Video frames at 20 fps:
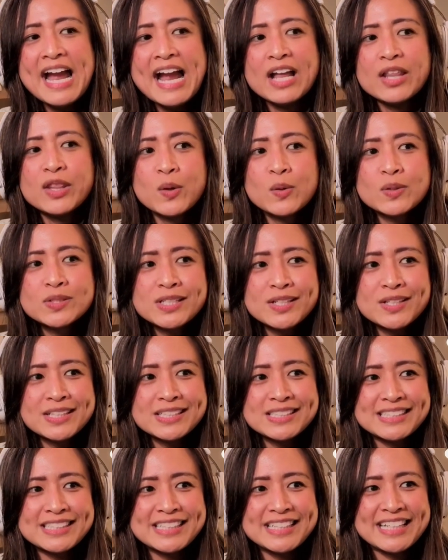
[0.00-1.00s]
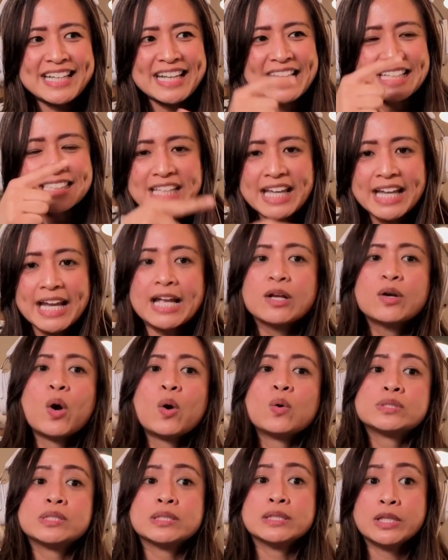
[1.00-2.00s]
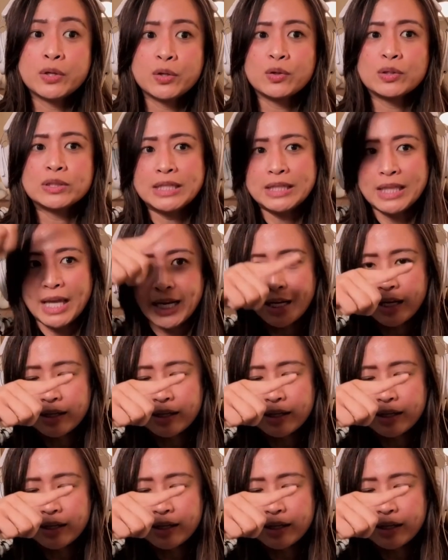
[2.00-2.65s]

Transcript: It's like it goes literally like